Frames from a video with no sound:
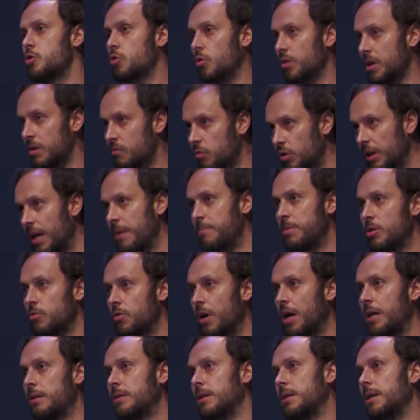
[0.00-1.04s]
So he would
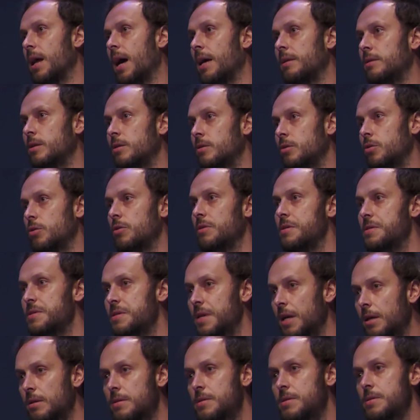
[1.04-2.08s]
emigrate in nineteen
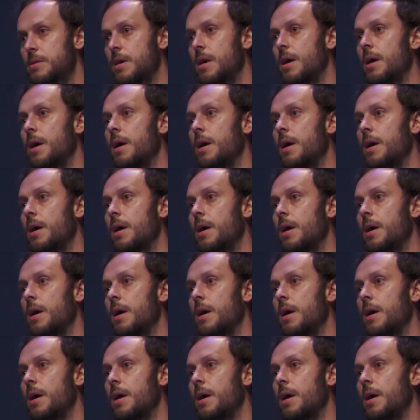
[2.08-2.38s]
thirty-six